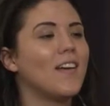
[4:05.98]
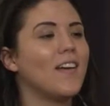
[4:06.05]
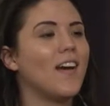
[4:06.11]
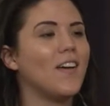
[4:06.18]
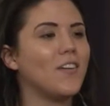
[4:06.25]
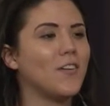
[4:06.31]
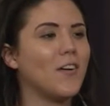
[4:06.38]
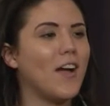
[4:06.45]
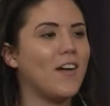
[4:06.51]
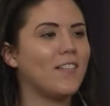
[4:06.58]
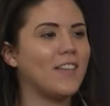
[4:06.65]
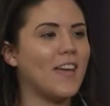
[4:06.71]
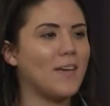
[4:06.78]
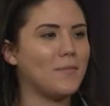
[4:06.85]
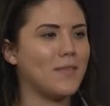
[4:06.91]

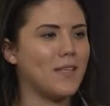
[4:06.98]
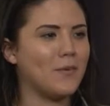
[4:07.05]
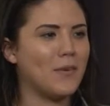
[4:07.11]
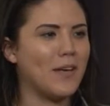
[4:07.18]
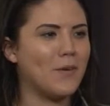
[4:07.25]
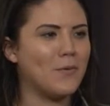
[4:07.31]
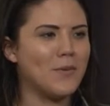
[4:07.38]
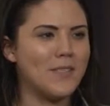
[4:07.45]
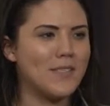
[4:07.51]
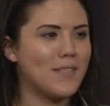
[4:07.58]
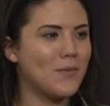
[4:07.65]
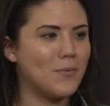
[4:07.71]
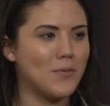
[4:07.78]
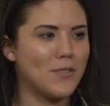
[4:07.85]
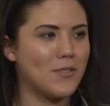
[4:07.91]
underground gambling ring was
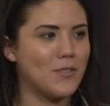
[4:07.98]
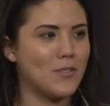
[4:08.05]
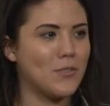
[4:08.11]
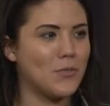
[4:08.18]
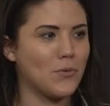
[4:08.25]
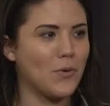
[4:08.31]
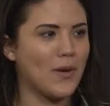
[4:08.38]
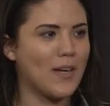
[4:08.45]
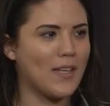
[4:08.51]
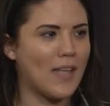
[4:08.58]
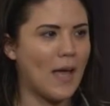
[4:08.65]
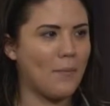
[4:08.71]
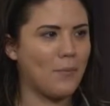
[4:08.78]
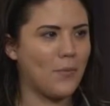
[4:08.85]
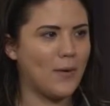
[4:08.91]
was destroyed at
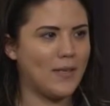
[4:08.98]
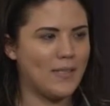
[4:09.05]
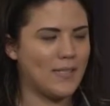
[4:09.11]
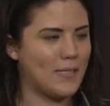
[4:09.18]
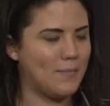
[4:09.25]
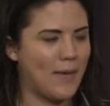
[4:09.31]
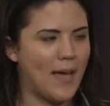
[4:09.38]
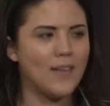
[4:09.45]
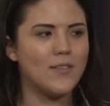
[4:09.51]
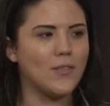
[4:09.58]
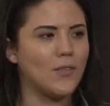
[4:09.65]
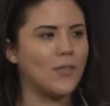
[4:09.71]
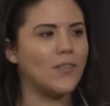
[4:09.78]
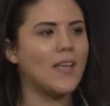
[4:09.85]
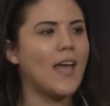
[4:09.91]
that point,
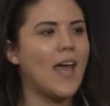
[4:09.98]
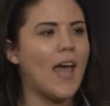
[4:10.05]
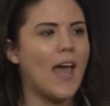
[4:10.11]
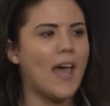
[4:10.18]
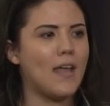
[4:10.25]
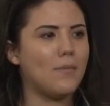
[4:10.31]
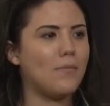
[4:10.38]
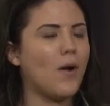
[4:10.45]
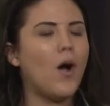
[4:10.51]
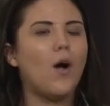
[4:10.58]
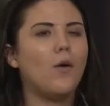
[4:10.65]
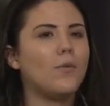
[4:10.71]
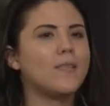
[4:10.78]
dismantled, and Paul